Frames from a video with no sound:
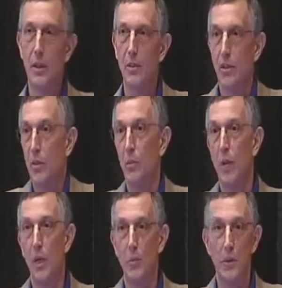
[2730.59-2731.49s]
It's
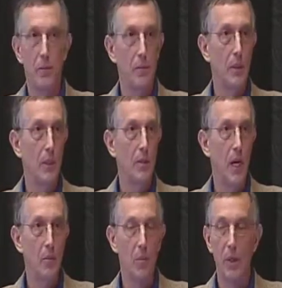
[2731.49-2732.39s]
become a
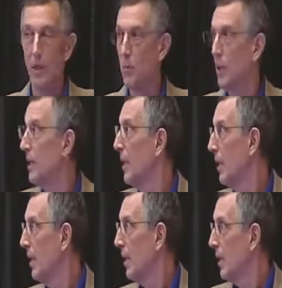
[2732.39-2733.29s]
commonplace, but
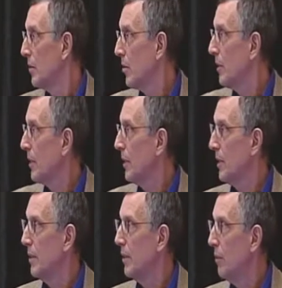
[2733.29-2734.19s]
certainly
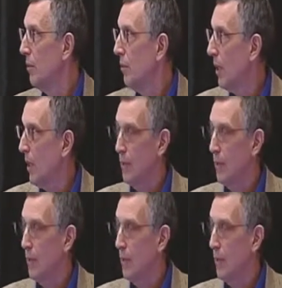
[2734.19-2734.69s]
the new